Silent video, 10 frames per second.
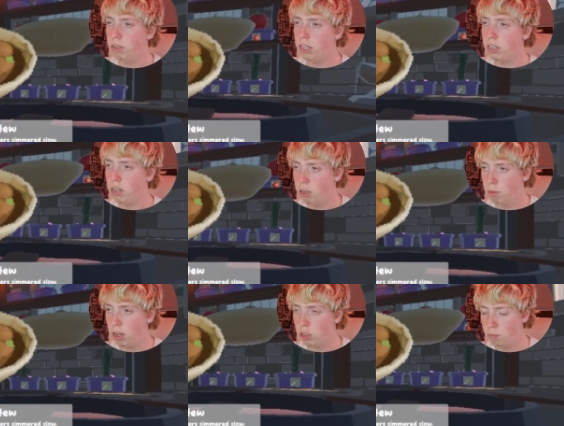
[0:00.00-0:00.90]
that a new
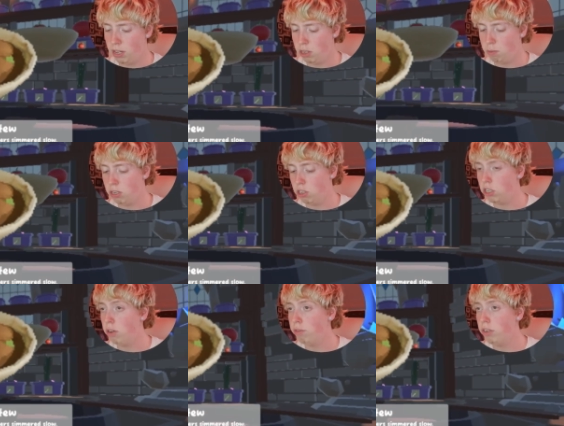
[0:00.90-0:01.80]
recipe has been
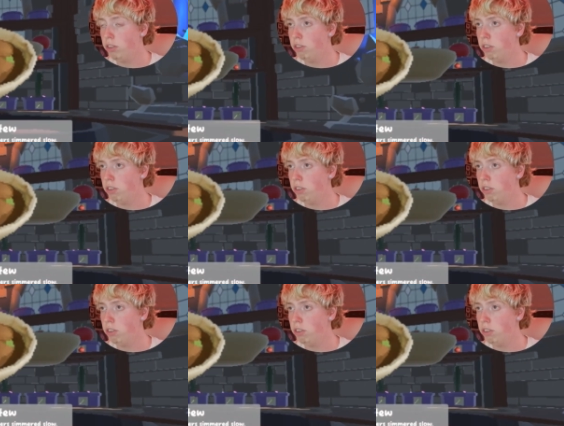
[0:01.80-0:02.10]
discovered.